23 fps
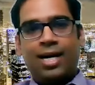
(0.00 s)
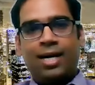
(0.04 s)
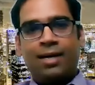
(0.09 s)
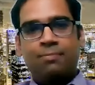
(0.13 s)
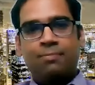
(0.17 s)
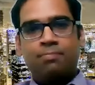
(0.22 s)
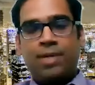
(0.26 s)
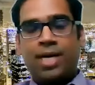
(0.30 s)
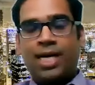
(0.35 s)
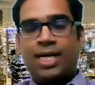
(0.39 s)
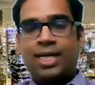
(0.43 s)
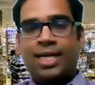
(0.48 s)

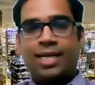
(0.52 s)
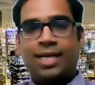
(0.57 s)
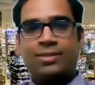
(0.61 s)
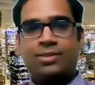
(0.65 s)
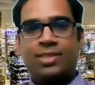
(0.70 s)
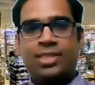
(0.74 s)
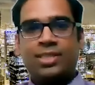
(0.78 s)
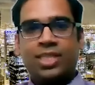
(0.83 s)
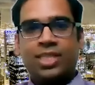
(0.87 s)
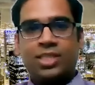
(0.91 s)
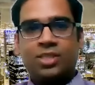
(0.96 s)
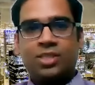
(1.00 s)
Mark has
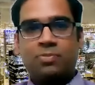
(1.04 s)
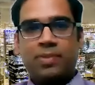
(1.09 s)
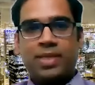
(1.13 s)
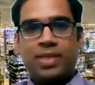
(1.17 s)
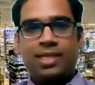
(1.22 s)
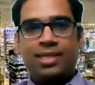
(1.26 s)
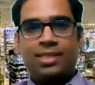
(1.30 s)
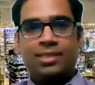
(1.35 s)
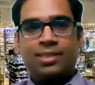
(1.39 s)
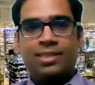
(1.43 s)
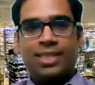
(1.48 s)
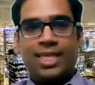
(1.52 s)
rich
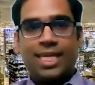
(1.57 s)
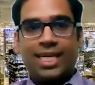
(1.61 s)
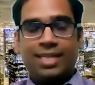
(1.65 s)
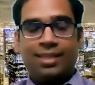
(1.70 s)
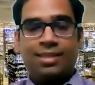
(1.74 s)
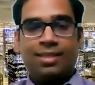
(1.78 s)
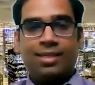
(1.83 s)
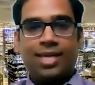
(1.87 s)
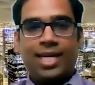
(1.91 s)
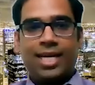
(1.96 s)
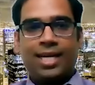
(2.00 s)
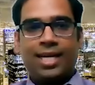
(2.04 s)
experience in
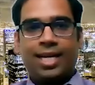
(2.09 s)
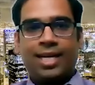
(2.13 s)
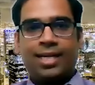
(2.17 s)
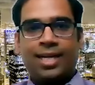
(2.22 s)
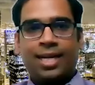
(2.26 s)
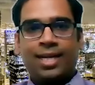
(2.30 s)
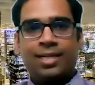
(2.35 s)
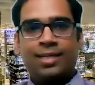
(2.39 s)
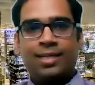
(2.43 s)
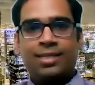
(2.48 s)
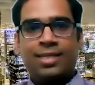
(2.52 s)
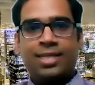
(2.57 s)
the data and
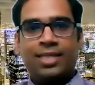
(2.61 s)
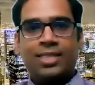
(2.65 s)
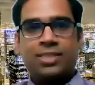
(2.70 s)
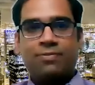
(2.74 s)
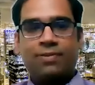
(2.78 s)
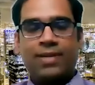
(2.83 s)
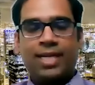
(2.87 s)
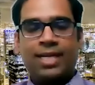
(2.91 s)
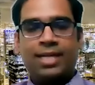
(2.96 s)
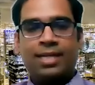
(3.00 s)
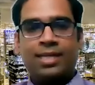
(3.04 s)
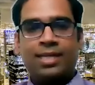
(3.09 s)
analytics
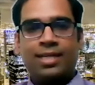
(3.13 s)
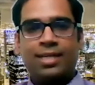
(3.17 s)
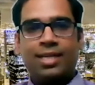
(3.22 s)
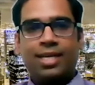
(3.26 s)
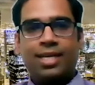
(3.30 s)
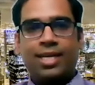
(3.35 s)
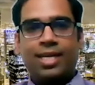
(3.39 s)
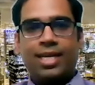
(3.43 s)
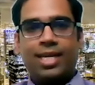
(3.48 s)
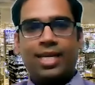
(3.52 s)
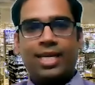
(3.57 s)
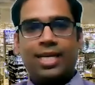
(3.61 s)
field,
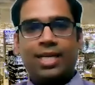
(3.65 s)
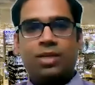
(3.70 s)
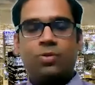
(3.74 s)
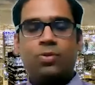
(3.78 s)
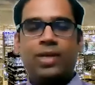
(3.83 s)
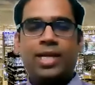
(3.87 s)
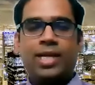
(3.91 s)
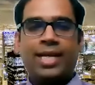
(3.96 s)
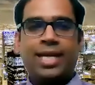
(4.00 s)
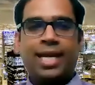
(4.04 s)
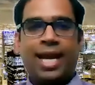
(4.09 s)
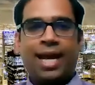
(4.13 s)

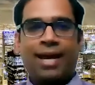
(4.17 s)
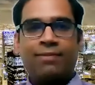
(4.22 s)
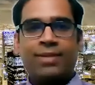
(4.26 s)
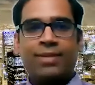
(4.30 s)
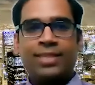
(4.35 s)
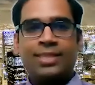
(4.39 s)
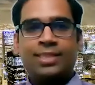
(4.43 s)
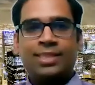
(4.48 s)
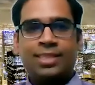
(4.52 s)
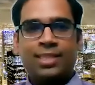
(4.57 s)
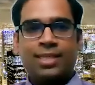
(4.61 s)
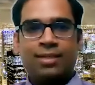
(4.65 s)
including
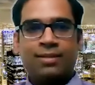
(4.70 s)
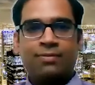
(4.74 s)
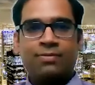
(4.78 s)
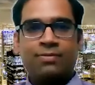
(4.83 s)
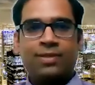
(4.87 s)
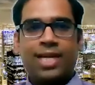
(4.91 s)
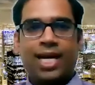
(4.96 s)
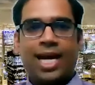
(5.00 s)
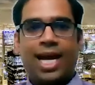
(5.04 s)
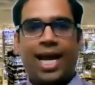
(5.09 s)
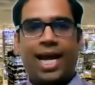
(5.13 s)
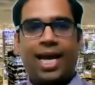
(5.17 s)
having
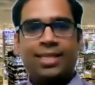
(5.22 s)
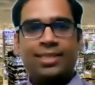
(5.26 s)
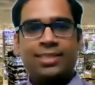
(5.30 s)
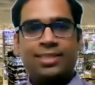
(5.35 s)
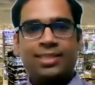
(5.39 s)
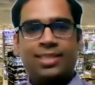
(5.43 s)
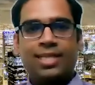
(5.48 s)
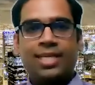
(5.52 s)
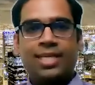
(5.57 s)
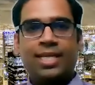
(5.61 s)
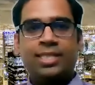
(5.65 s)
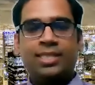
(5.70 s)
served as
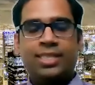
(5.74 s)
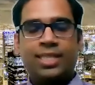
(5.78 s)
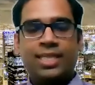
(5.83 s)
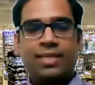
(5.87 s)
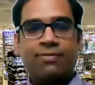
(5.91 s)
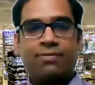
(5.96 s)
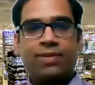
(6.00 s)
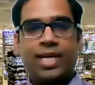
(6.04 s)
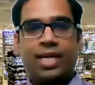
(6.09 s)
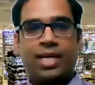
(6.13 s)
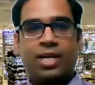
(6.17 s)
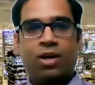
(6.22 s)
the
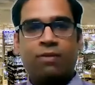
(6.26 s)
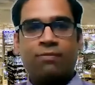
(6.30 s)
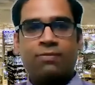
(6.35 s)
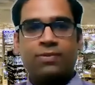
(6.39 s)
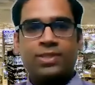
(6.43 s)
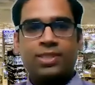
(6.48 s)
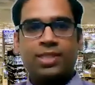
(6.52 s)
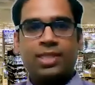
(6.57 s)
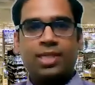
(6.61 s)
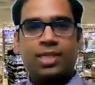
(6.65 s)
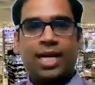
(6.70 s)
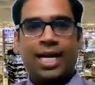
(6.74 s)
chief data
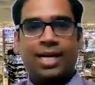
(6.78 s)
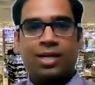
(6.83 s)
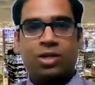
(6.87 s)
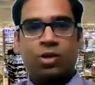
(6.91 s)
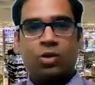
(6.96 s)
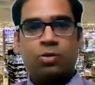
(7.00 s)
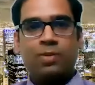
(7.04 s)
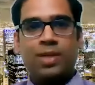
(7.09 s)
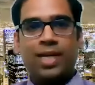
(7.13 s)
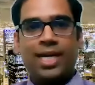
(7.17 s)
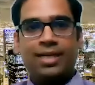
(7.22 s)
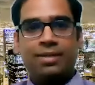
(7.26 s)
officer at
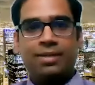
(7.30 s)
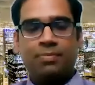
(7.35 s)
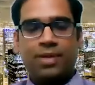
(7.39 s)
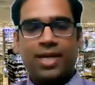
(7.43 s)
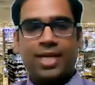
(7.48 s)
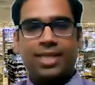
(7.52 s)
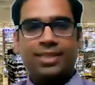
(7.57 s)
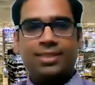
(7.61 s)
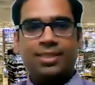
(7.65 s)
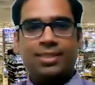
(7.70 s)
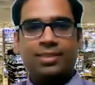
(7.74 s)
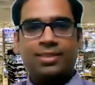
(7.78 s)
global
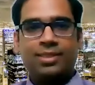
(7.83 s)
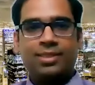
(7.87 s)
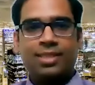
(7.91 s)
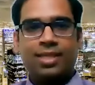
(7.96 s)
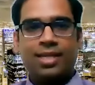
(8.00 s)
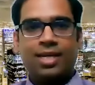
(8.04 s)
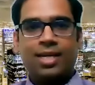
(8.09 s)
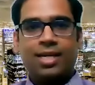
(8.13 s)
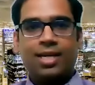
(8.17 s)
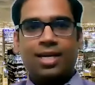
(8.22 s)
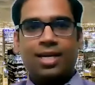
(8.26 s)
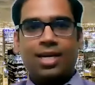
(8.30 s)
enterprises.
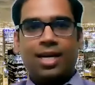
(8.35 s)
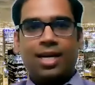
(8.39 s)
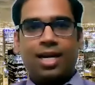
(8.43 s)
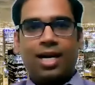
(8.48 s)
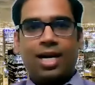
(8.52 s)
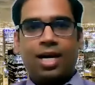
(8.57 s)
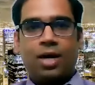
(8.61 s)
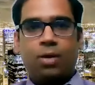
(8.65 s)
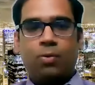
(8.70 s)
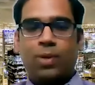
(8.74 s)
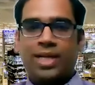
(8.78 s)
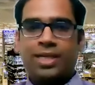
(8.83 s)

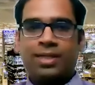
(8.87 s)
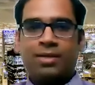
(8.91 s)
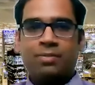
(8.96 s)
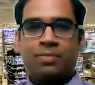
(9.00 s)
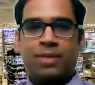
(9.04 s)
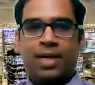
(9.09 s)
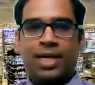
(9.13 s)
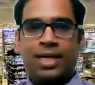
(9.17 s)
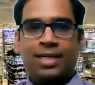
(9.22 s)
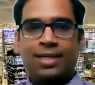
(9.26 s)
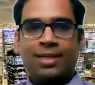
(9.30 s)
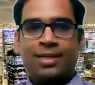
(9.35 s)
Welcome,
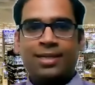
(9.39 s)
Mark.